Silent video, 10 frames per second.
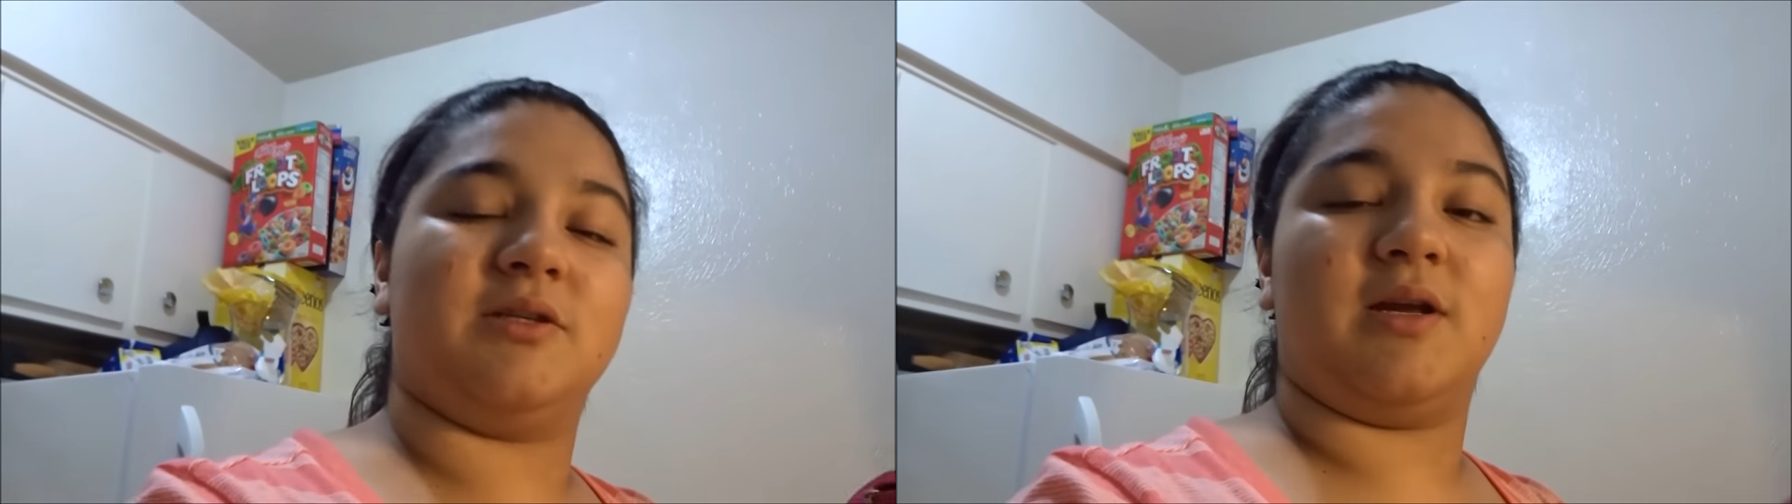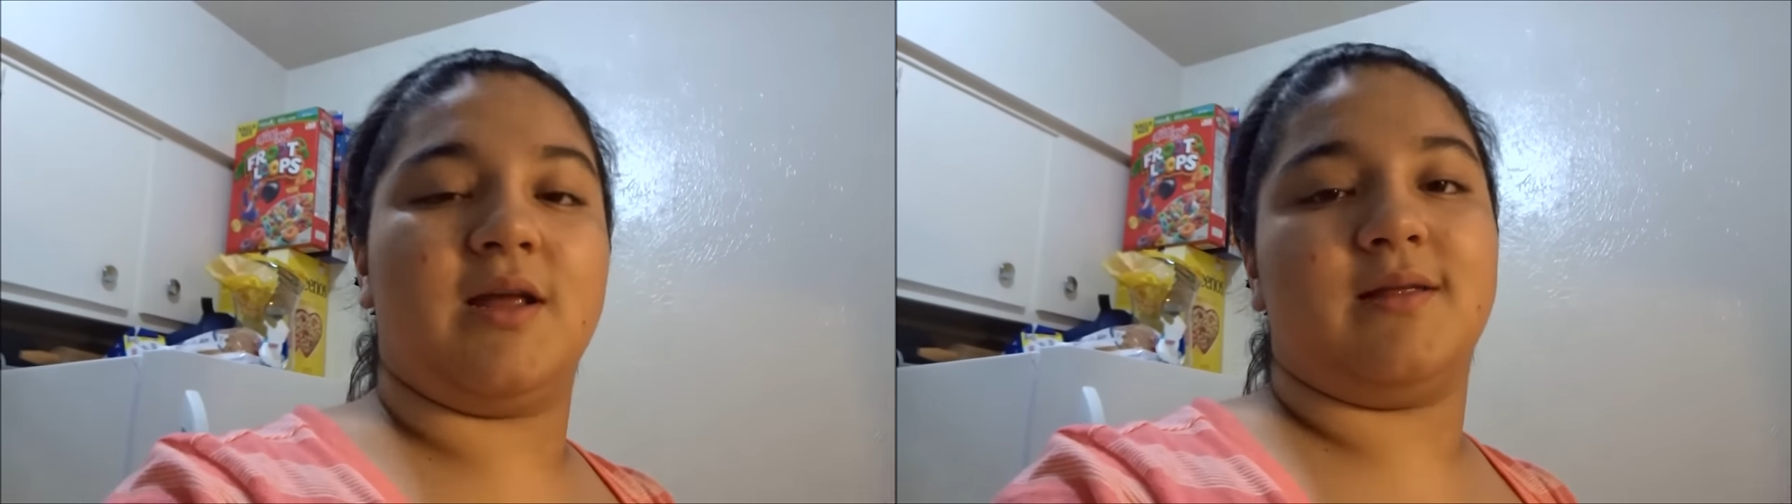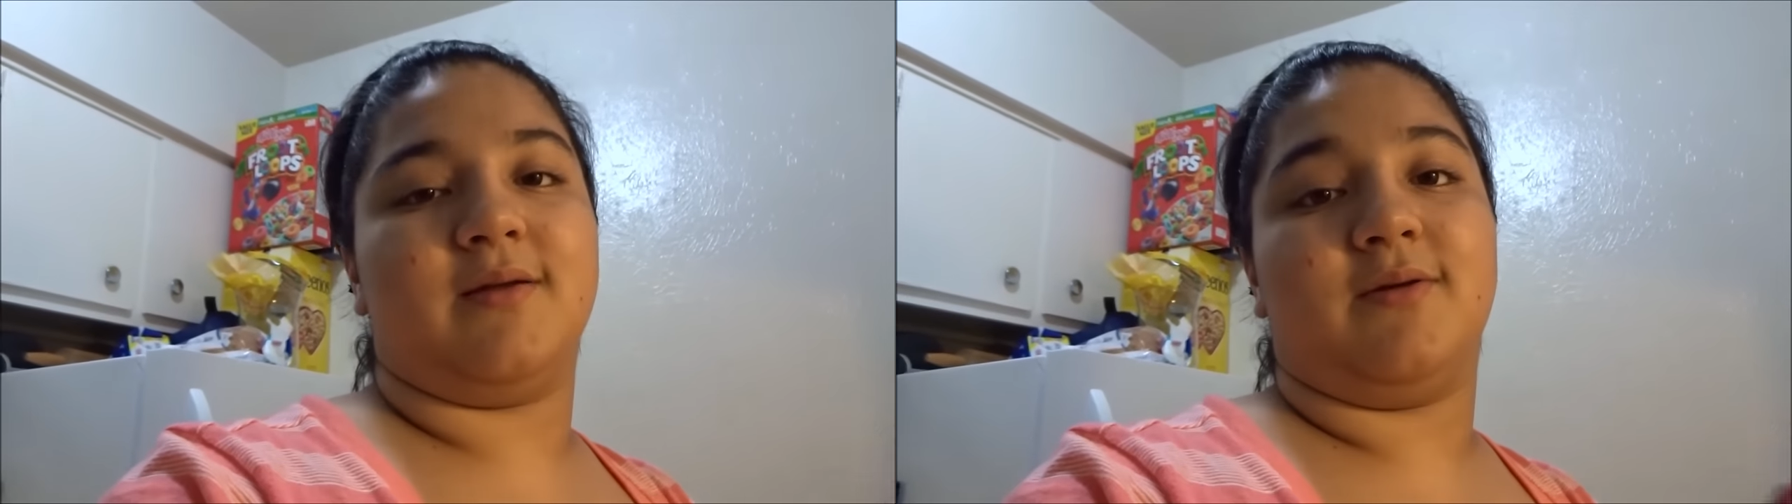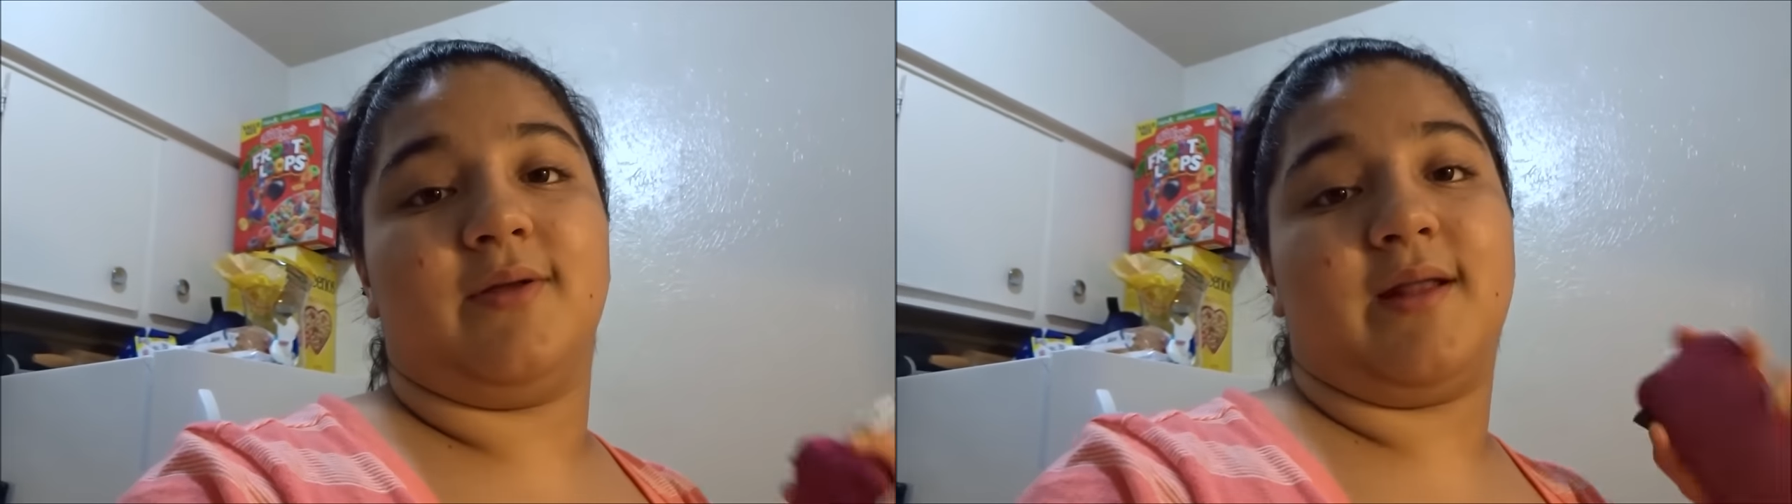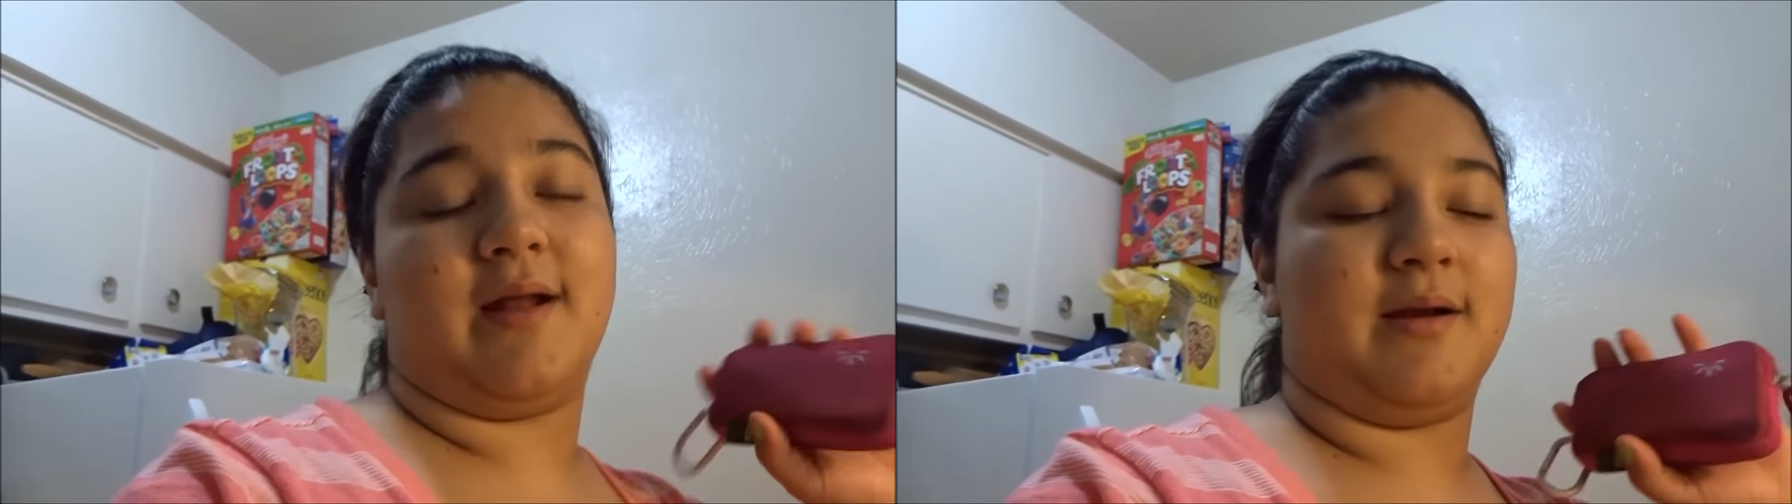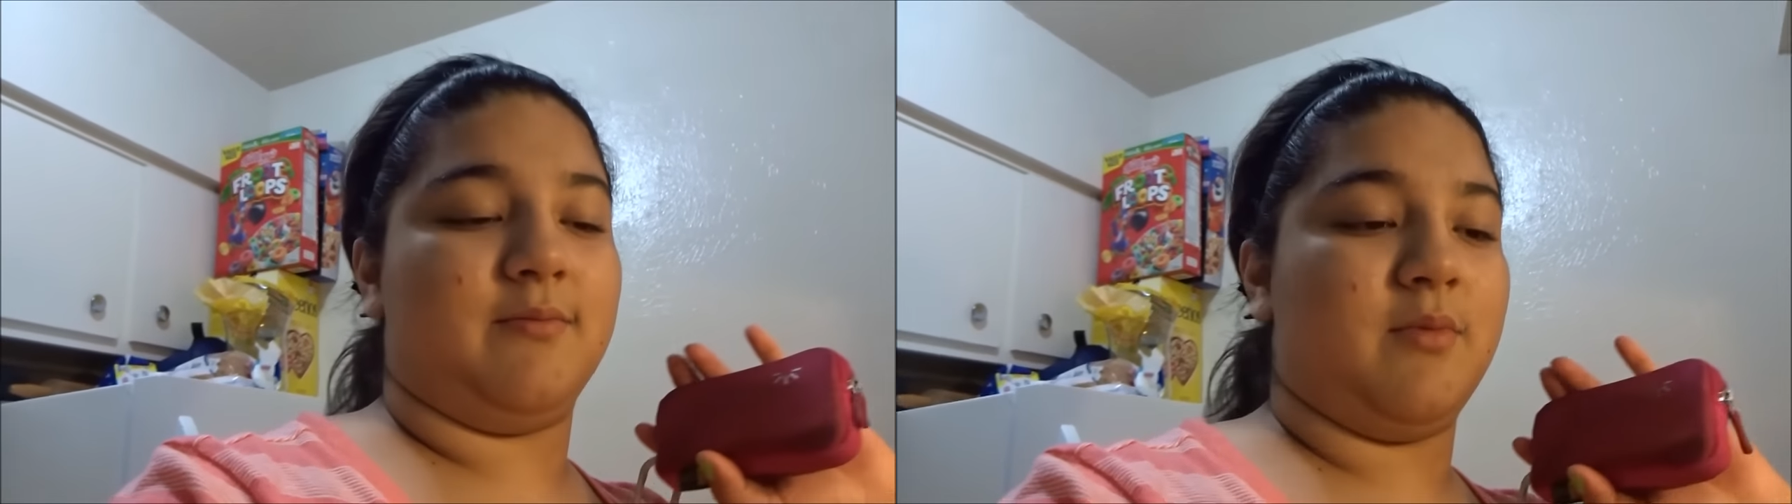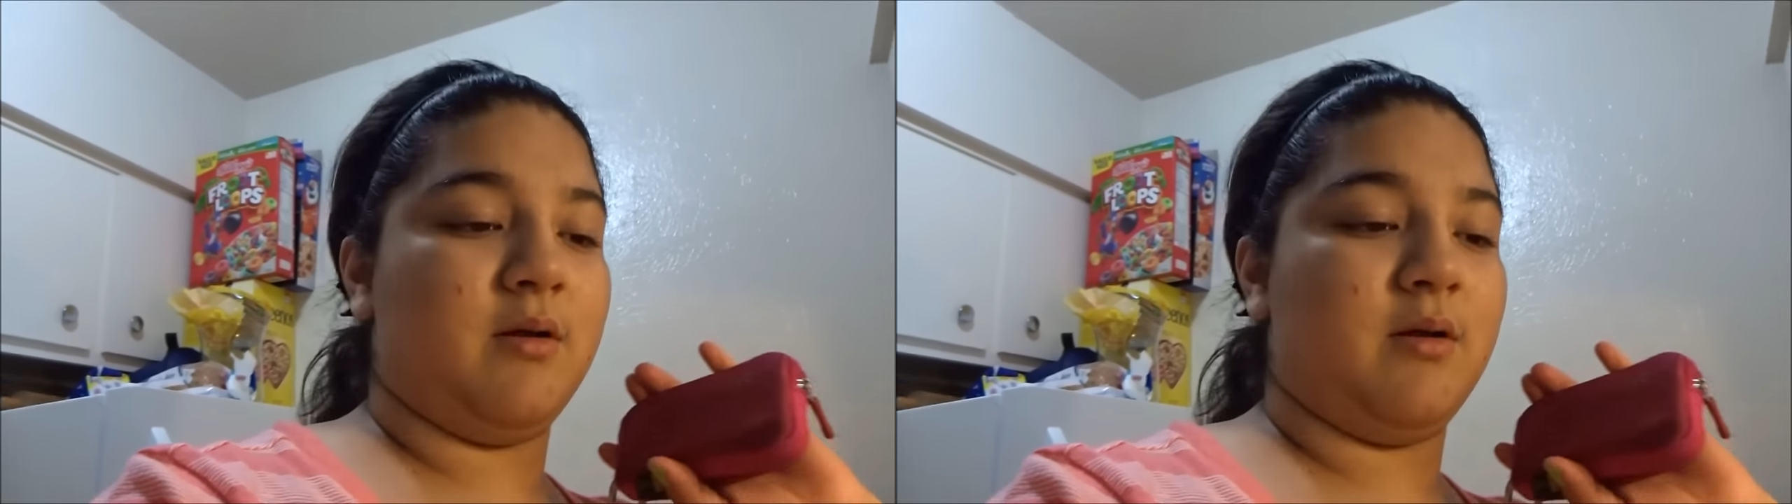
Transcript: you guys know that I'm